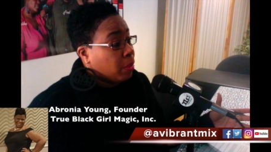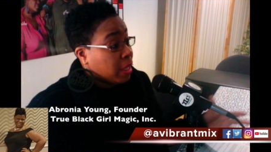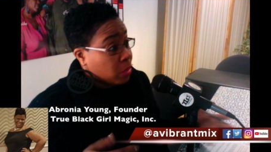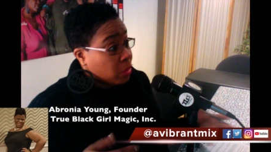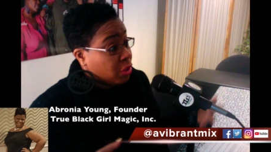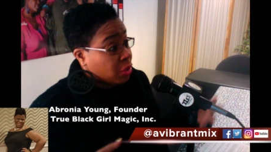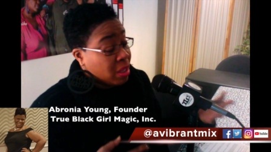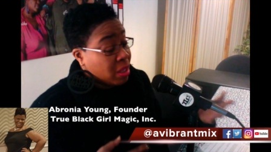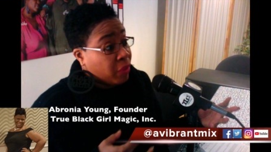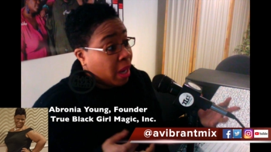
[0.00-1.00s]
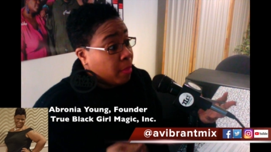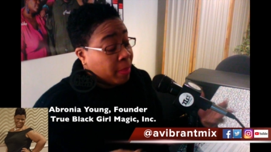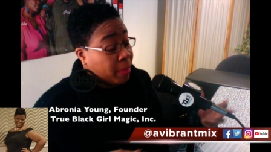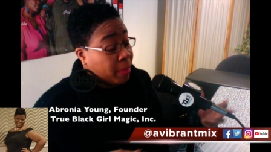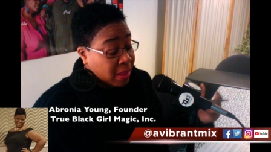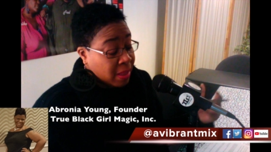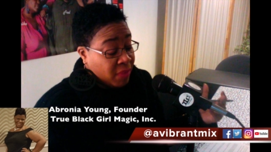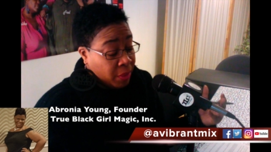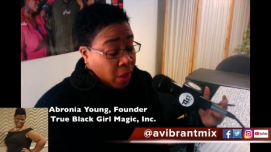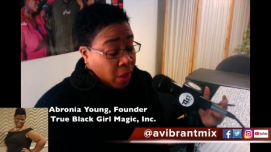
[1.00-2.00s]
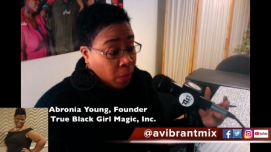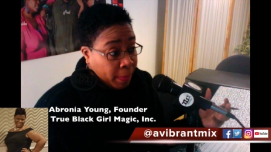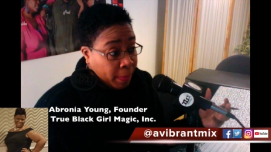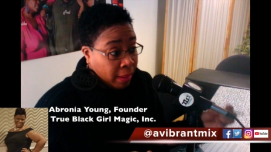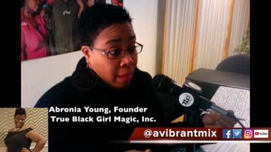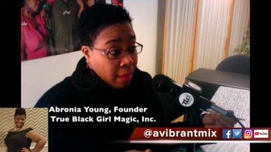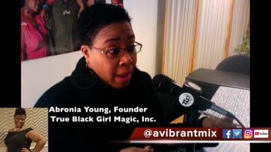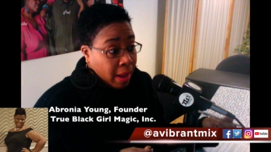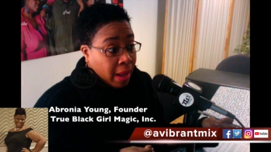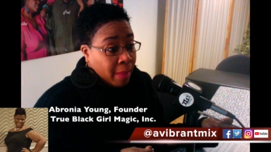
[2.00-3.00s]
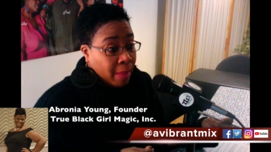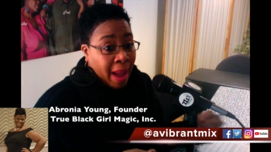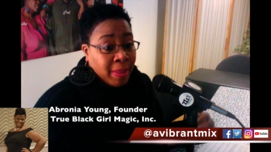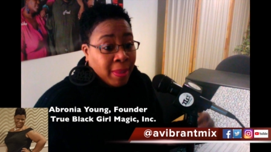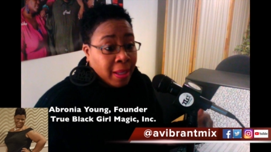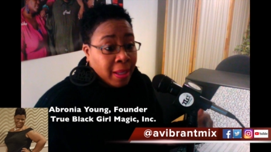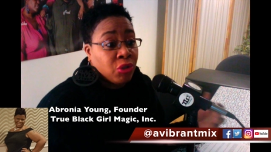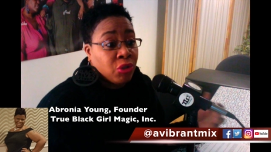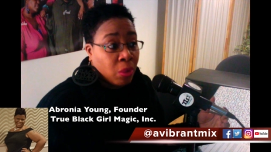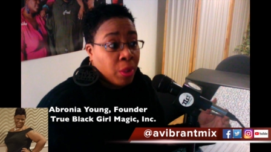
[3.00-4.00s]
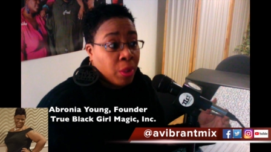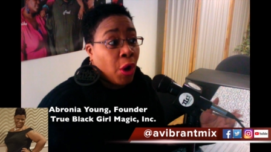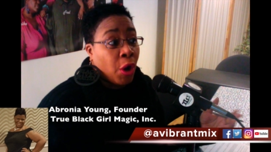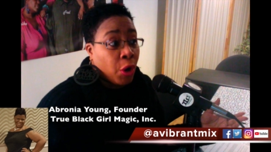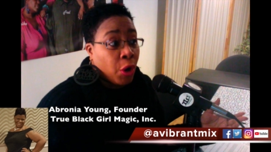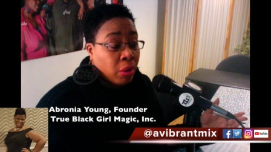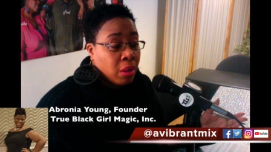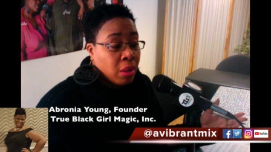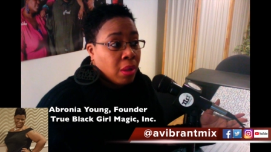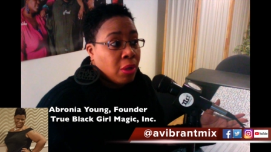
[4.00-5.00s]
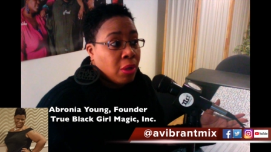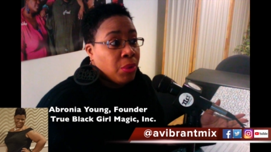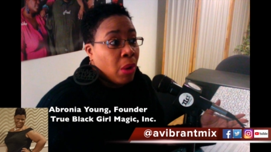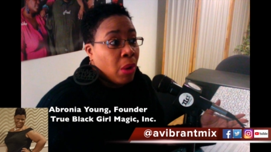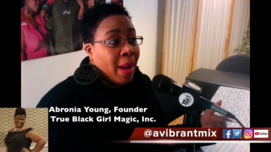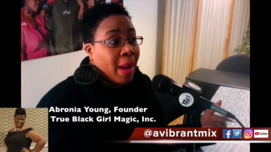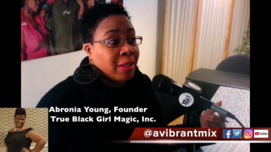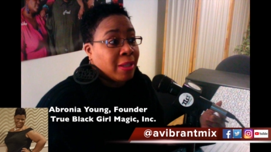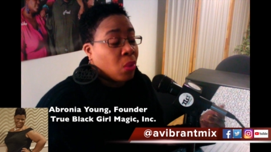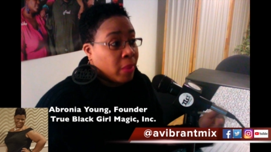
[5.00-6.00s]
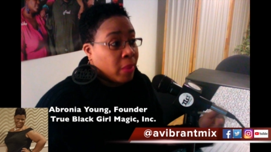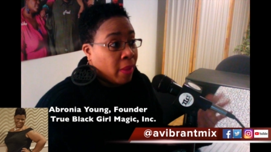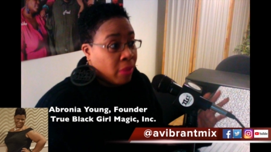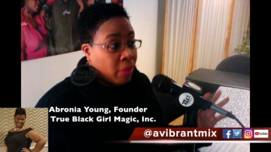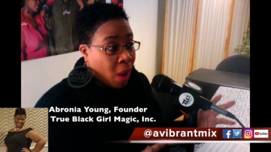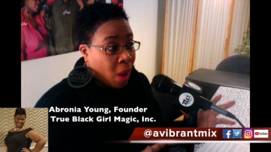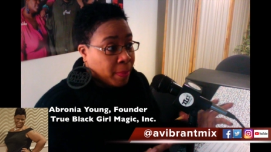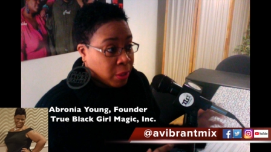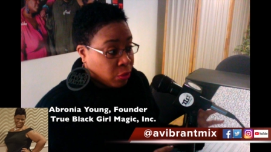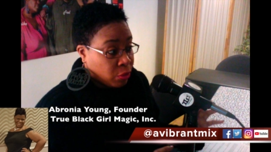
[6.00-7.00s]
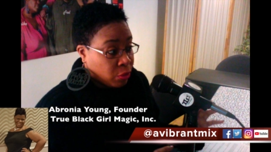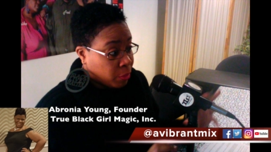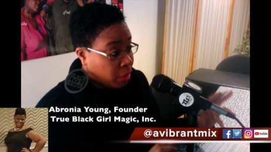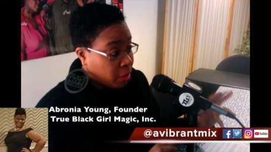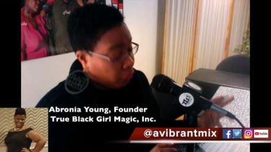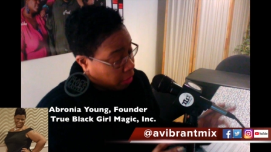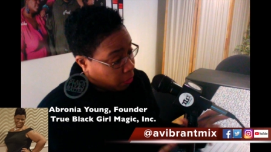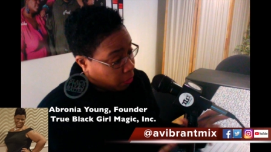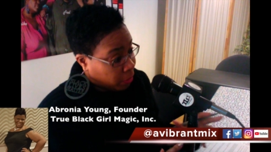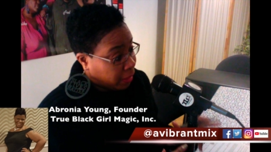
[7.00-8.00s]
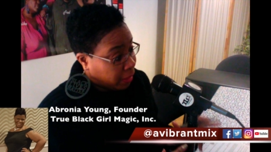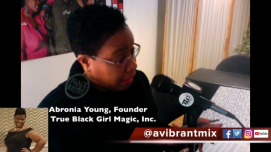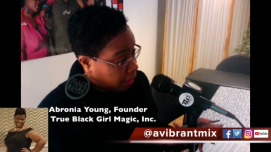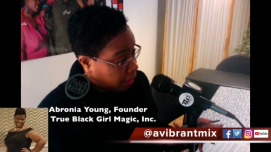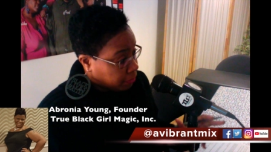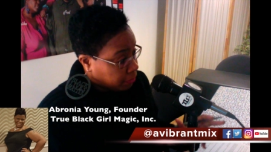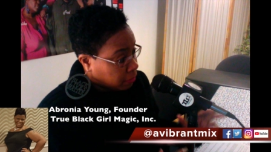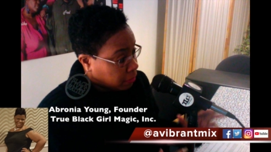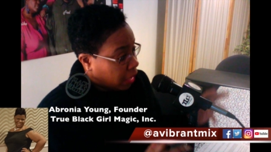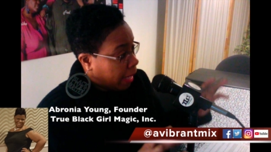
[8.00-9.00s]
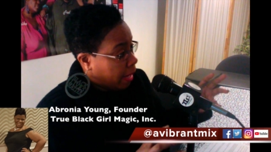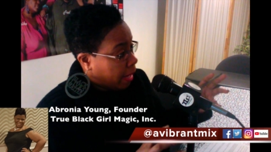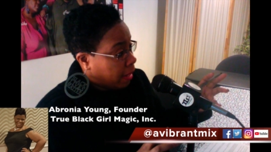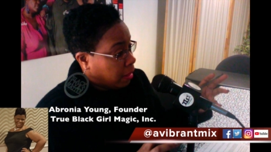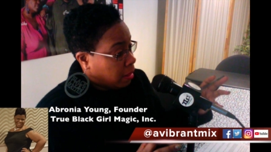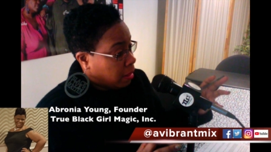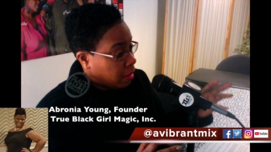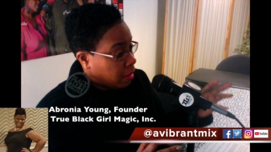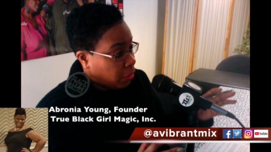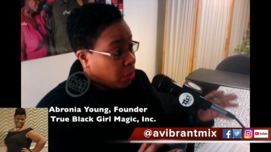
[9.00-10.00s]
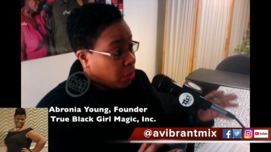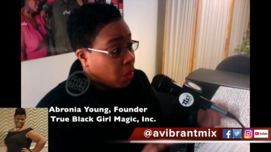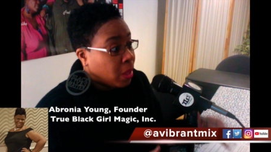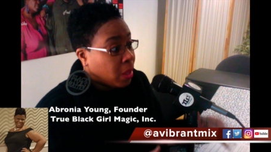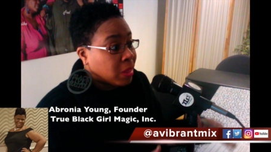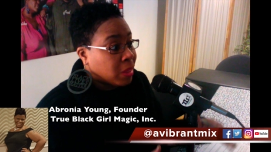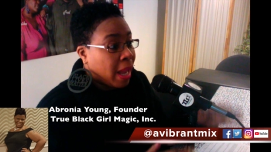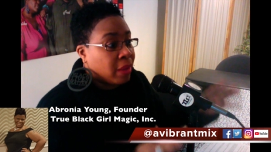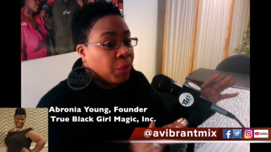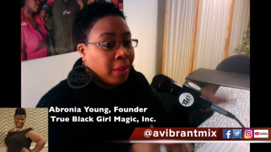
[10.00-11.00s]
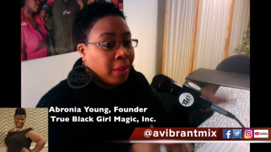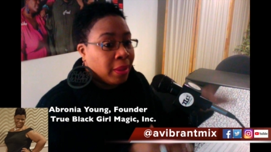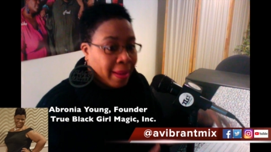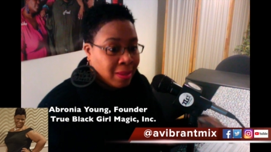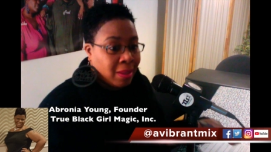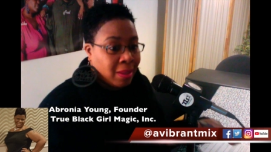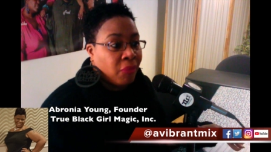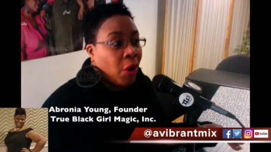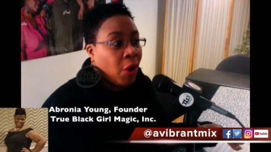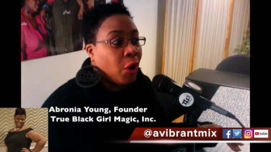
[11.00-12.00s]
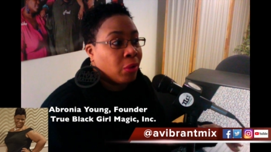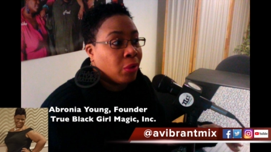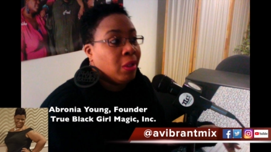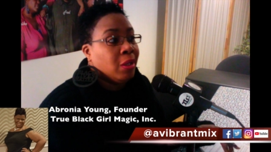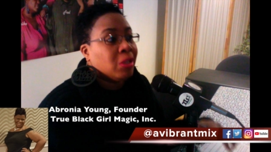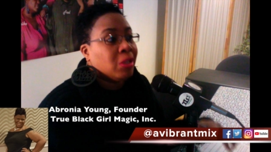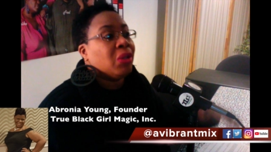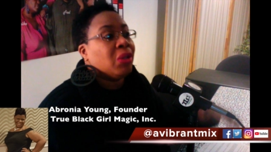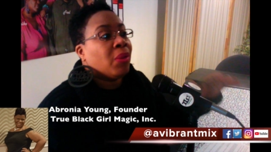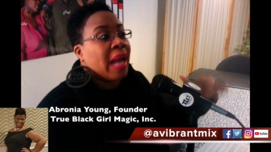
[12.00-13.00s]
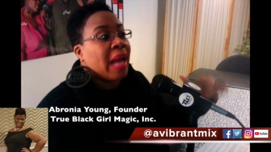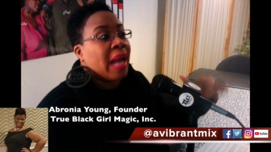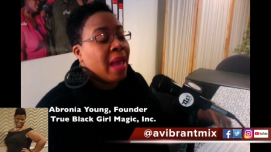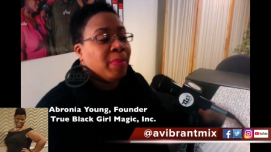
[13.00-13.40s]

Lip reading: because it just never came up because I'm very open. I began to share with her, my story. Although our procedures were different, they were related, and it was kind of relaxing for her to know that I had